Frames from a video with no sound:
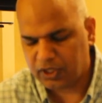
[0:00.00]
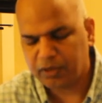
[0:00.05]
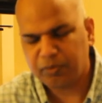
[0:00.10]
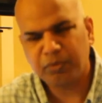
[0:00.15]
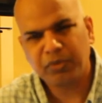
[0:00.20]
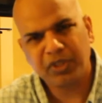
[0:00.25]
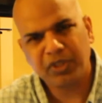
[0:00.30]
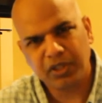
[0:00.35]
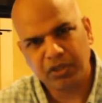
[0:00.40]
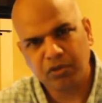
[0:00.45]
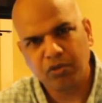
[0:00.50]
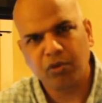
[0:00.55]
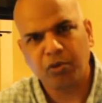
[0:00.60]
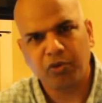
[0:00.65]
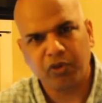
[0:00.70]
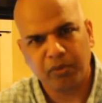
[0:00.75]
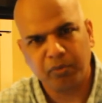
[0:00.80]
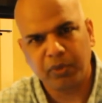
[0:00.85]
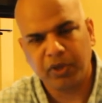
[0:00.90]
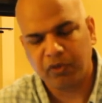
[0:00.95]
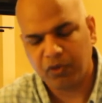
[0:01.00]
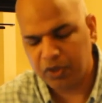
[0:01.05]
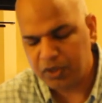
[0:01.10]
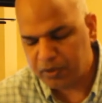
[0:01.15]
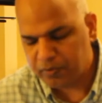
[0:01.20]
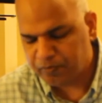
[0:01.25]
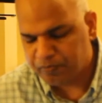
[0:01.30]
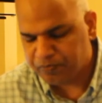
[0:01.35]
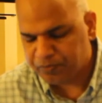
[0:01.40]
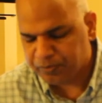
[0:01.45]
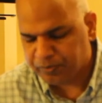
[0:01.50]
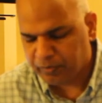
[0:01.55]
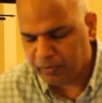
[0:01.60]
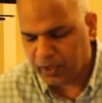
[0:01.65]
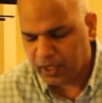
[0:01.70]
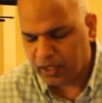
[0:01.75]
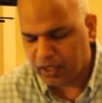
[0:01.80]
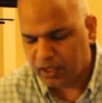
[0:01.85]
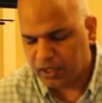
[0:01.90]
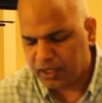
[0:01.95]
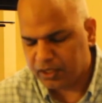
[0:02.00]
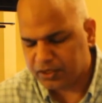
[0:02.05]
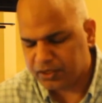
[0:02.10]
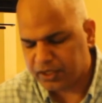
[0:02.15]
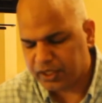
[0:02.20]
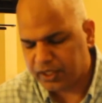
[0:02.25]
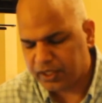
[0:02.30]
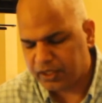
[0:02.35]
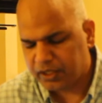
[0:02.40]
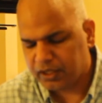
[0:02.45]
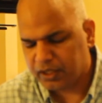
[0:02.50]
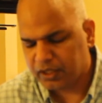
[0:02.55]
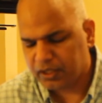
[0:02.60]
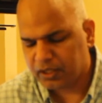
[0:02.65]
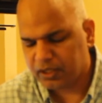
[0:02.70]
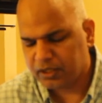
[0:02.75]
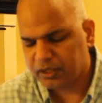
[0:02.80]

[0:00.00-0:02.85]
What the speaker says: Let me go one by one. He said